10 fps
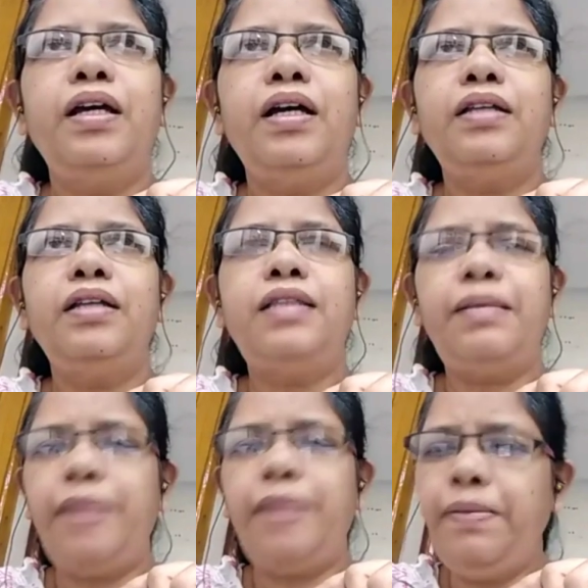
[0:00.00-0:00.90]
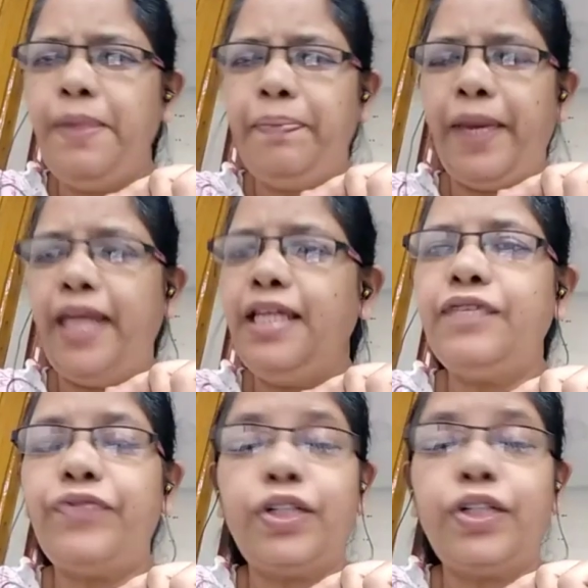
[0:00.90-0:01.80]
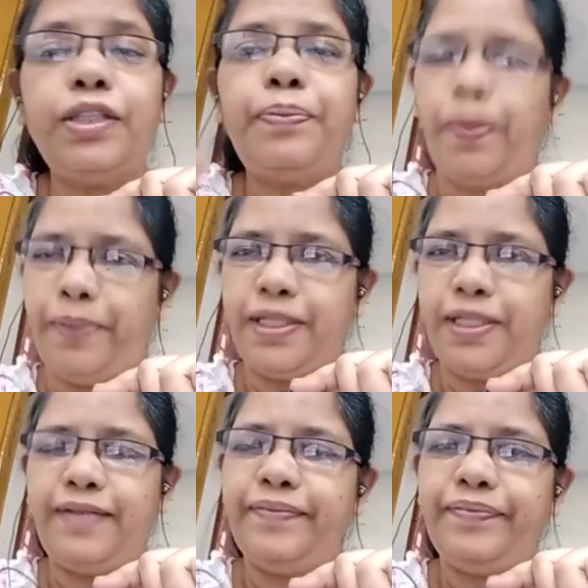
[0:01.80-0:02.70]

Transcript: they may be paying it for the property,